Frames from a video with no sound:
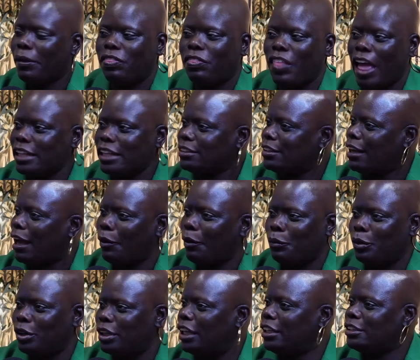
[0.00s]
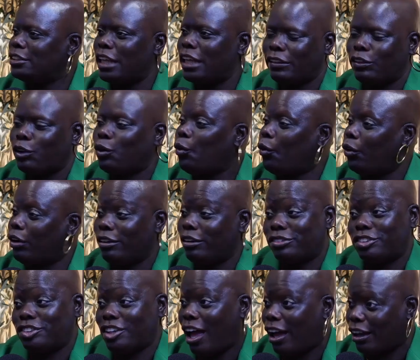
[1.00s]
But that's not what is at the
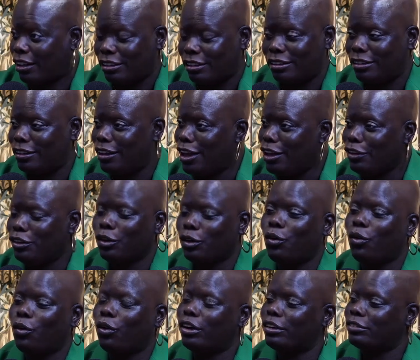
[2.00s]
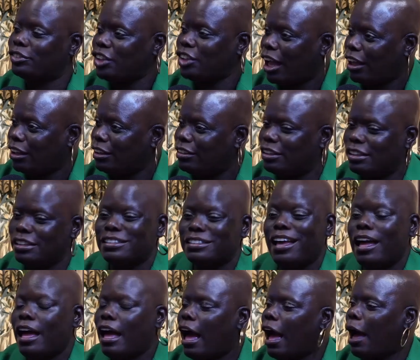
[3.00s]
core of chocolate. The core of chocolate
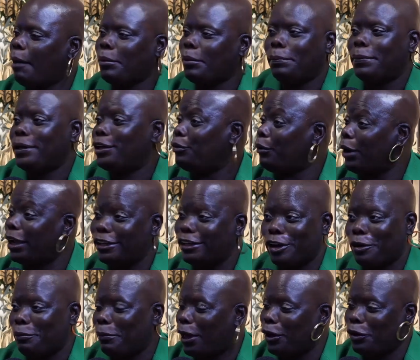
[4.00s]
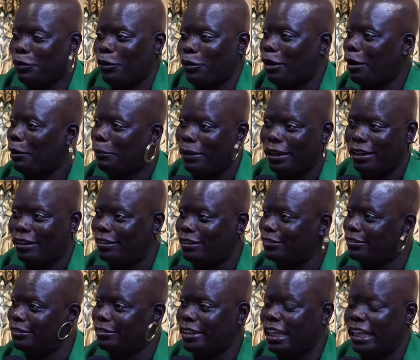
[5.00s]
is I'm going to be great no matter where I'm
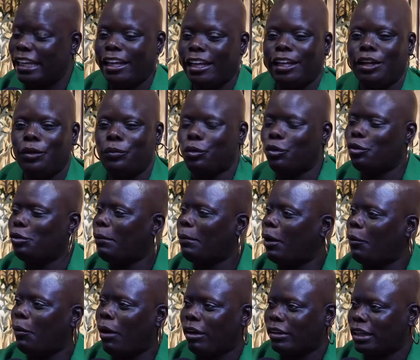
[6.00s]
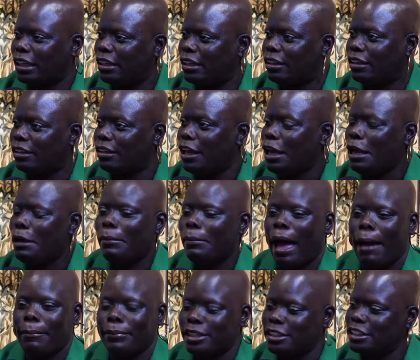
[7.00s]
at. In any room I walk in,
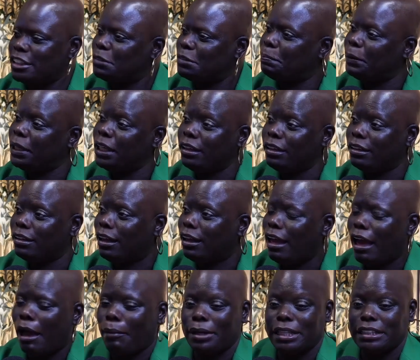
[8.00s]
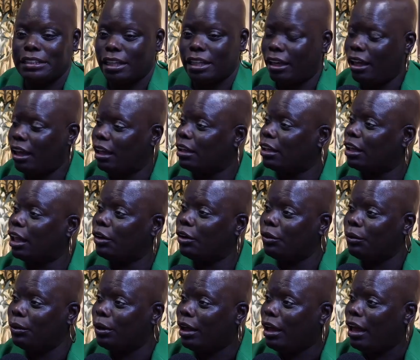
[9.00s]
I'm going to speak. I'm going to say
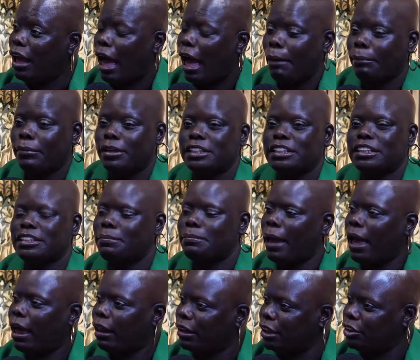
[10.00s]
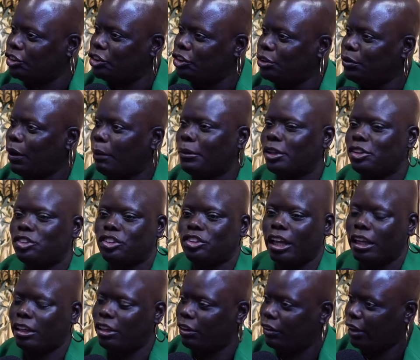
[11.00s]
hello. I'm going to smile at you. I'm going to
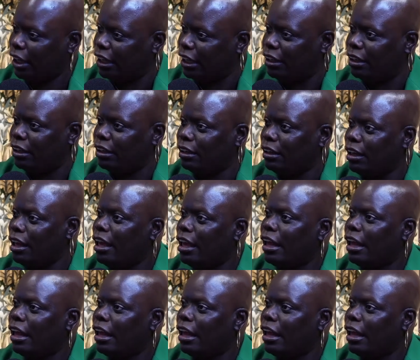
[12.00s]
shake your hand.